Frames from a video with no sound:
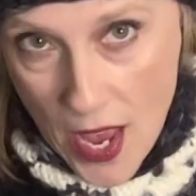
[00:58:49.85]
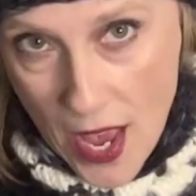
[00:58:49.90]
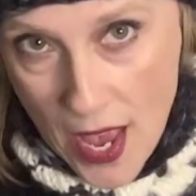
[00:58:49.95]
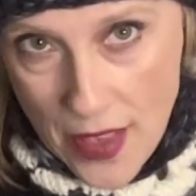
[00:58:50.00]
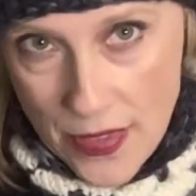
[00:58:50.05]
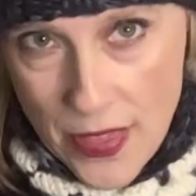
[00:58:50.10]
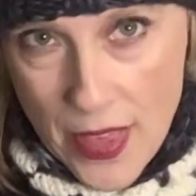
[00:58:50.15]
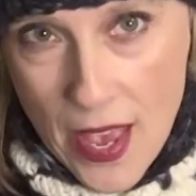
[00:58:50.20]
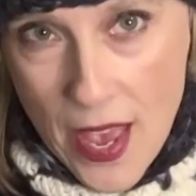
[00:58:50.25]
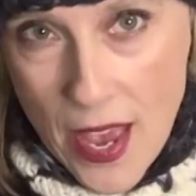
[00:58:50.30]

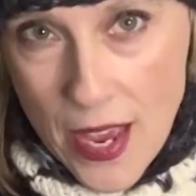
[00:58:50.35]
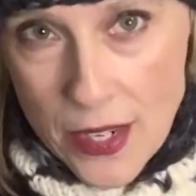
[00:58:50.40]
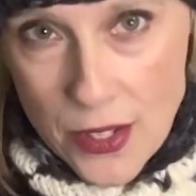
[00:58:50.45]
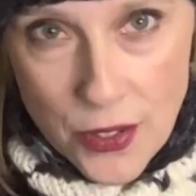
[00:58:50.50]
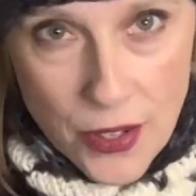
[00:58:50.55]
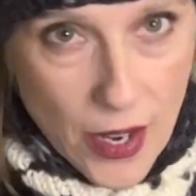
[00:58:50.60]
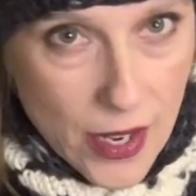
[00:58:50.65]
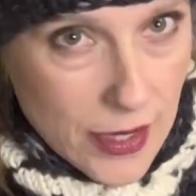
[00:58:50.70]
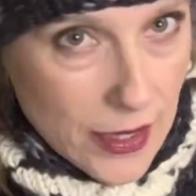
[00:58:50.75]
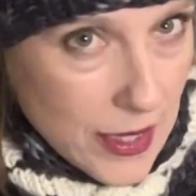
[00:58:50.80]
And the head, you
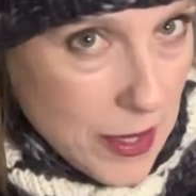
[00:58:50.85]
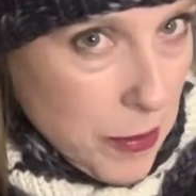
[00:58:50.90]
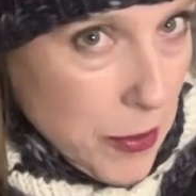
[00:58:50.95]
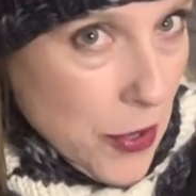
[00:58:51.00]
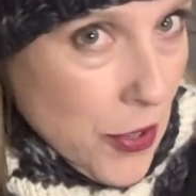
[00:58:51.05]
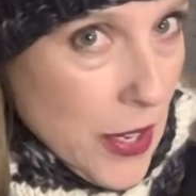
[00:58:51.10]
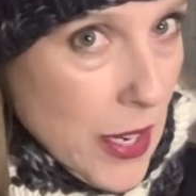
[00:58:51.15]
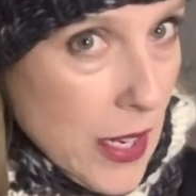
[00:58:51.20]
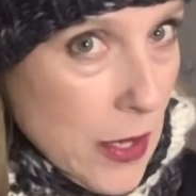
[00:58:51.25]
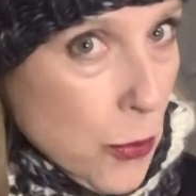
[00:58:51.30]
got to keep
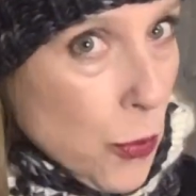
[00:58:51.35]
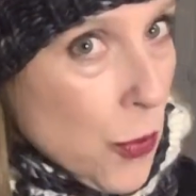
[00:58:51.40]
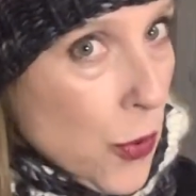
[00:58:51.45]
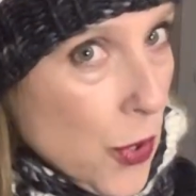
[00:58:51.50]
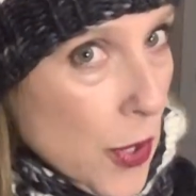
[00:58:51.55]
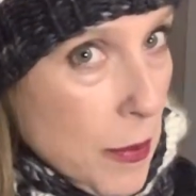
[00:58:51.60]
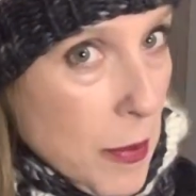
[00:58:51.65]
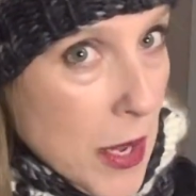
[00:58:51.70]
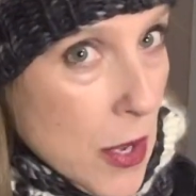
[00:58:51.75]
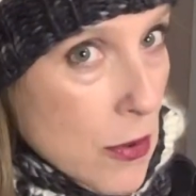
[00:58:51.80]
your head
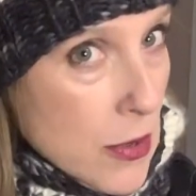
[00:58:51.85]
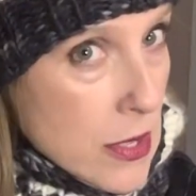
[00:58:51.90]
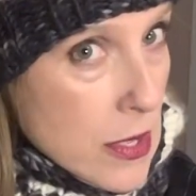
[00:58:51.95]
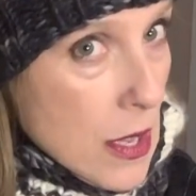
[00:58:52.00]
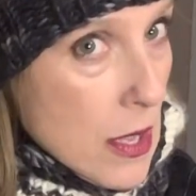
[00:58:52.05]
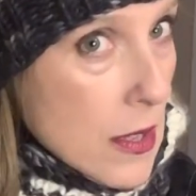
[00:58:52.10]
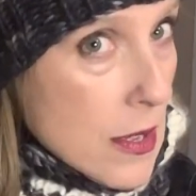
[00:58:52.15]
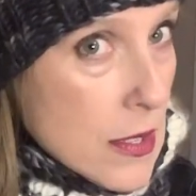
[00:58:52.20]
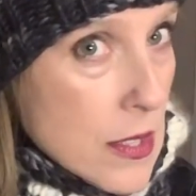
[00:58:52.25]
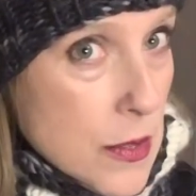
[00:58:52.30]
warm. I always say
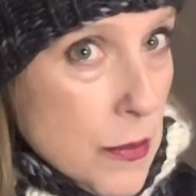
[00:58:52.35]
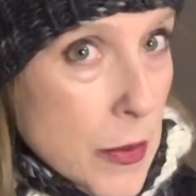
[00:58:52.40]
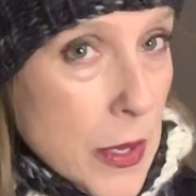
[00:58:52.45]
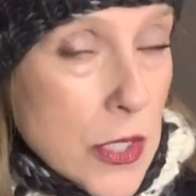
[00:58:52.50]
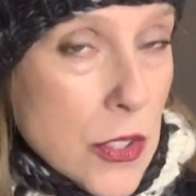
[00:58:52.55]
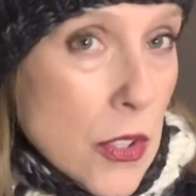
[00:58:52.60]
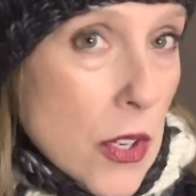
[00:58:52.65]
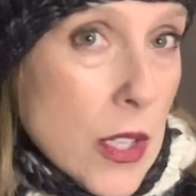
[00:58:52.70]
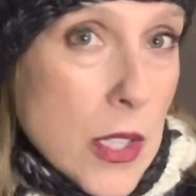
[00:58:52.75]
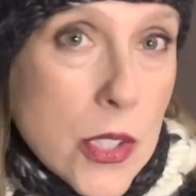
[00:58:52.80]
that to my
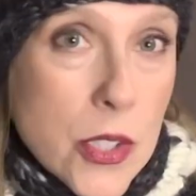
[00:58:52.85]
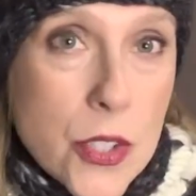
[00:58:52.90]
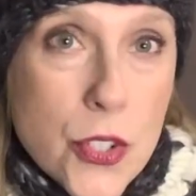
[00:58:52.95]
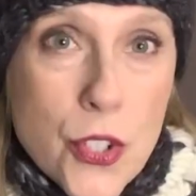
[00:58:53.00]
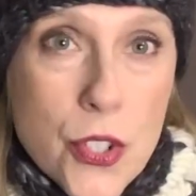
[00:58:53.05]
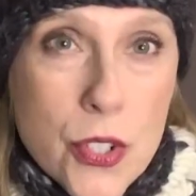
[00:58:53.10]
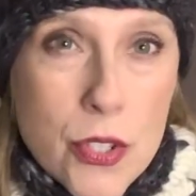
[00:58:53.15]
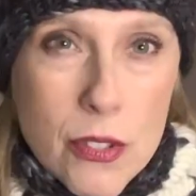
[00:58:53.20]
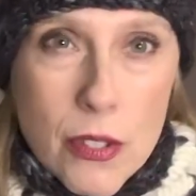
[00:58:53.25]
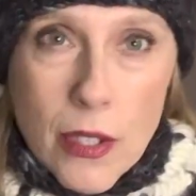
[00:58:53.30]
daughter and
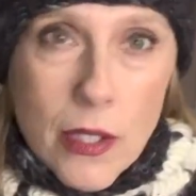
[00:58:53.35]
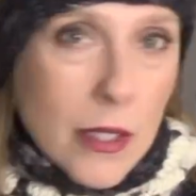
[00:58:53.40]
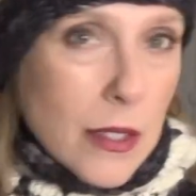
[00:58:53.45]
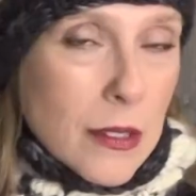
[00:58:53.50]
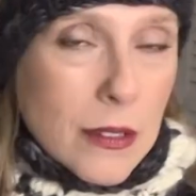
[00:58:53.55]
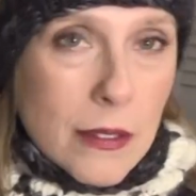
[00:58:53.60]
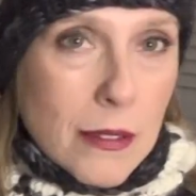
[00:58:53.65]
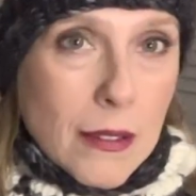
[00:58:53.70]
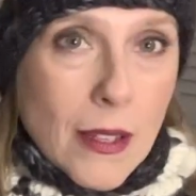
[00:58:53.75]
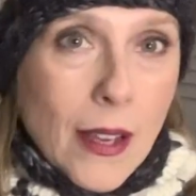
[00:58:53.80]
she's like,
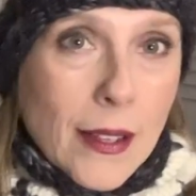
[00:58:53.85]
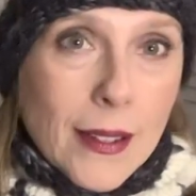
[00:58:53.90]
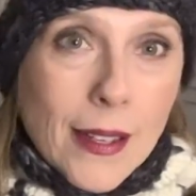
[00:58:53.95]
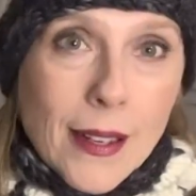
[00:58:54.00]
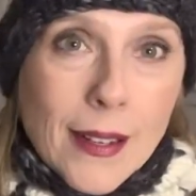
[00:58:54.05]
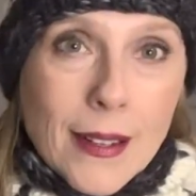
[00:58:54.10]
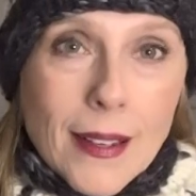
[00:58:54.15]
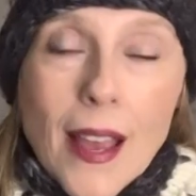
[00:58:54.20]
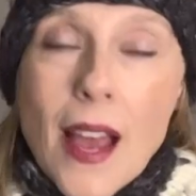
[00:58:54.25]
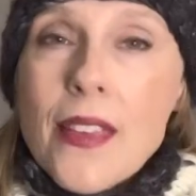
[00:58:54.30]
not
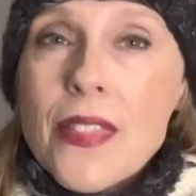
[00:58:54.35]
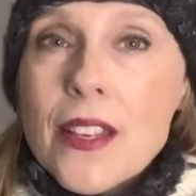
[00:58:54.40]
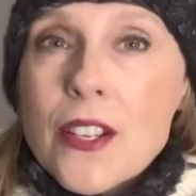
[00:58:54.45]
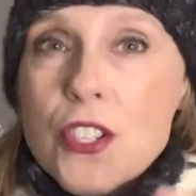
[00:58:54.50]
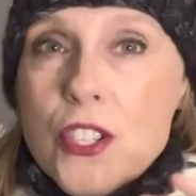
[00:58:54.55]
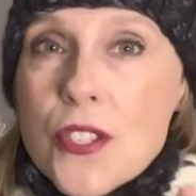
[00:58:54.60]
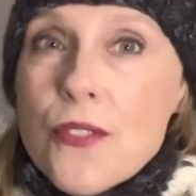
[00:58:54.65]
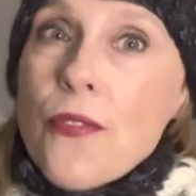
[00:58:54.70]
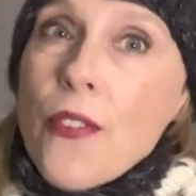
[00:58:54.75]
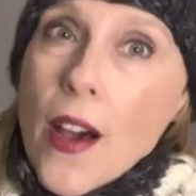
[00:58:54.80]
getting it. I think
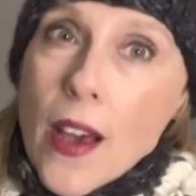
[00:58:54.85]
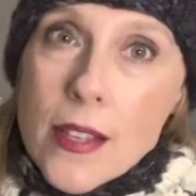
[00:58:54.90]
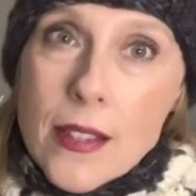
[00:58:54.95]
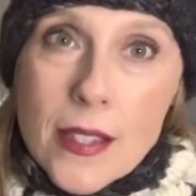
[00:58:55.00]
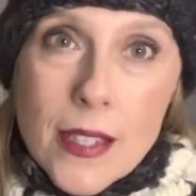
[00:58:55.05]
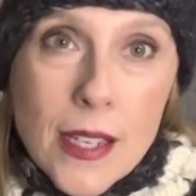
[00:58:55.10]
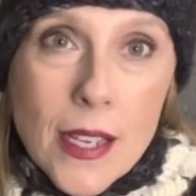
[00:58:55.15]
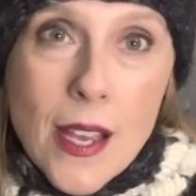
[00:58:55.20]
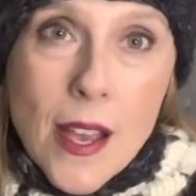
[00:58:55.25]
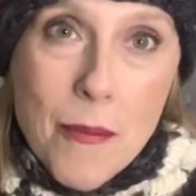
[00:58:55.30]
she's
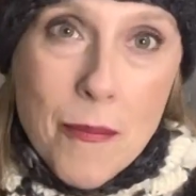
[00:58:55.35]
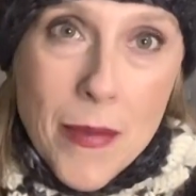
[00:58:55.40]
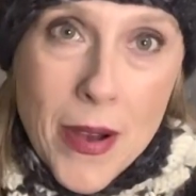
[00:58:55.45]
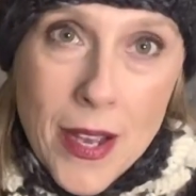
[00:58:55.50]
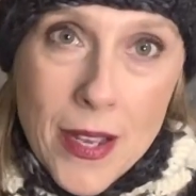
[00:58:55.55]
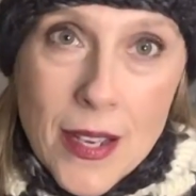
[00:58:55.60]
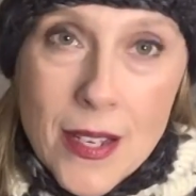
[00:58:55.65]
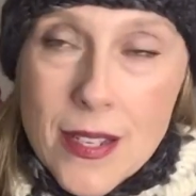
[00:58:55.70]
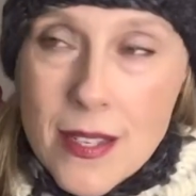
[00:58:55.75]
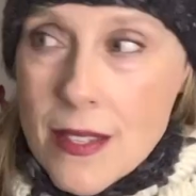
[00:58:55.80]
finally,
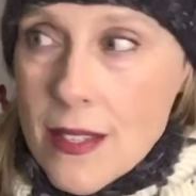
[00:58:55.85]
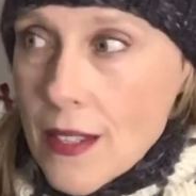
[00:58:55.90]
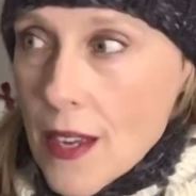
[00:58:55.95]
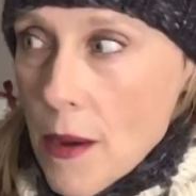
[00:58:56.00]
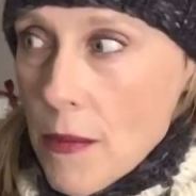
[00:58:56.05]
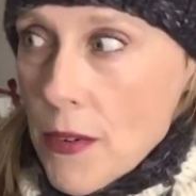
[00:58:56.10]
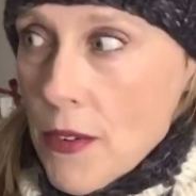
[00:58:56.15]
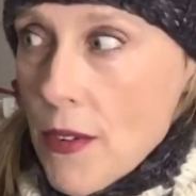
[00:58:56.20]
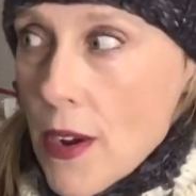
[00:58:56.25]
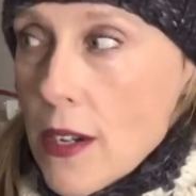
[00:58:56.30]
Maya is
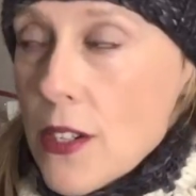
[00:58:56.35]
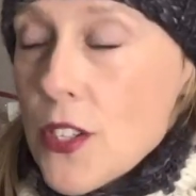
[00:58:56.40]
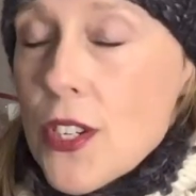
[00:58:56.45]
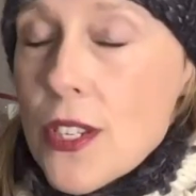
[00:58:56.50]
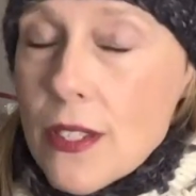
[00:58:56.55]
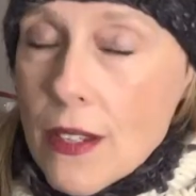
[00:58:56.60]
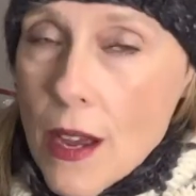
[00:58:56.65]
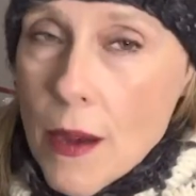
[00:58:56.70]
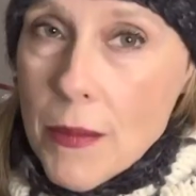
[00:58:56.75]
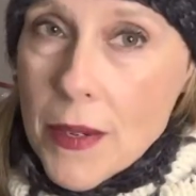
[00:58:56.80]
coming around. She's
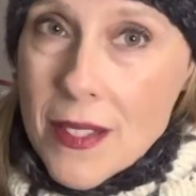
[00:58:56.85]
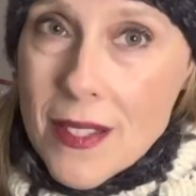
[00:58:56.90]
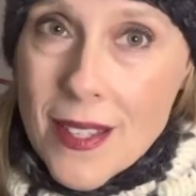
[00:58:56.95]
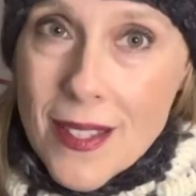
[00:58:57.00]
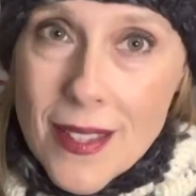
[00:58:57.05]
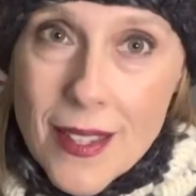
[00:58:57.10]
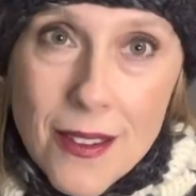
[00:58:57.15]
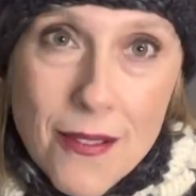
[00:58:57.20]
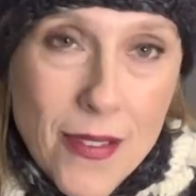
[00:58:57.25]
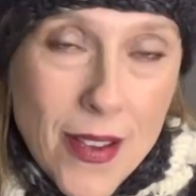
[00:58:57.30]
coming to
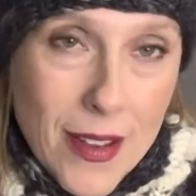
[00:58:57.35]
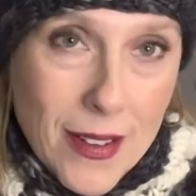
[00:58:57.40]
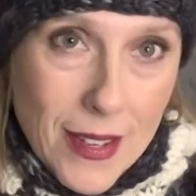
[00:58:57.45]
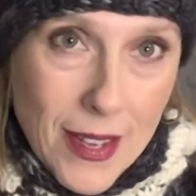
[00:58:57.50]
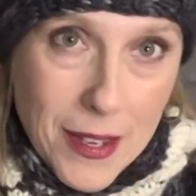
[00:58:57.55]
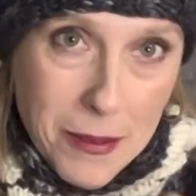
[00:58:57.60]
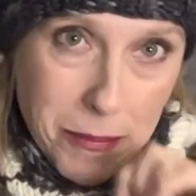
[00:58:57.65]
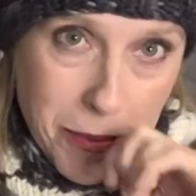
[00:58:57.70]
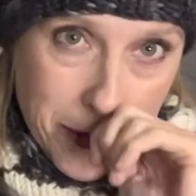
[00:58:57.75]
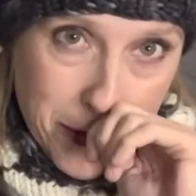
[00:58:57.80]
the event,
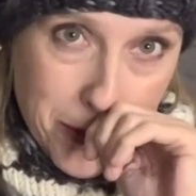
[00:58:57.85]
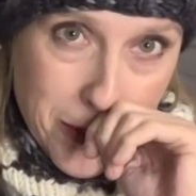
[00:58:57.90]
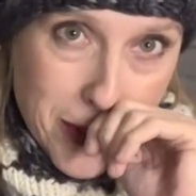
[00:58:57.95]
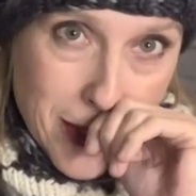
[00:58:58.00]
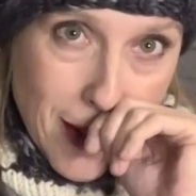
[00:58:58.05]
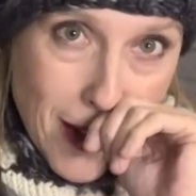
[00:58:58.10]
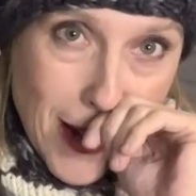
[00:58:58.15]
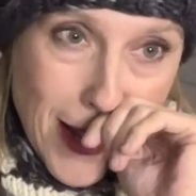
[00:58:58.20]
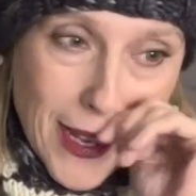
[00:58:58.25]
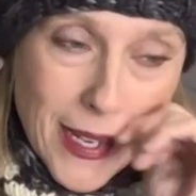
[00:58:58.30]
Cakepalooza.